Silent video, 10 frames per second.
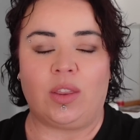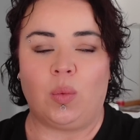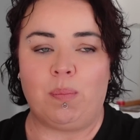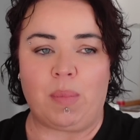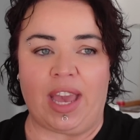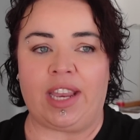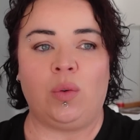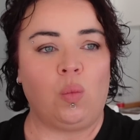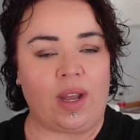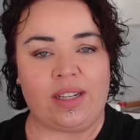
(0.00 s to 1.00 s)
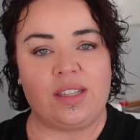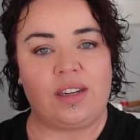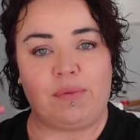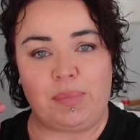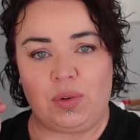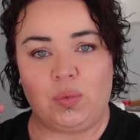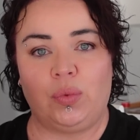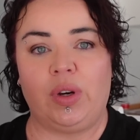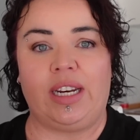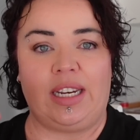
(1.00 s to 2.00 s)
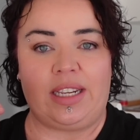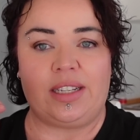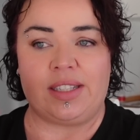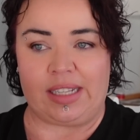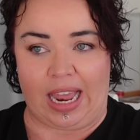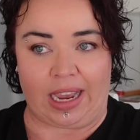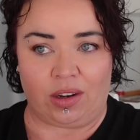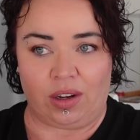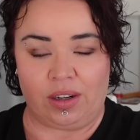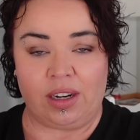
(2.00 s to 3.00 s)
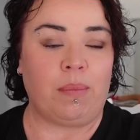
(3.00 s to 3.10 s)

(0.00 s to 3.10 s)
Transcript: the main ones that I've been really slack on.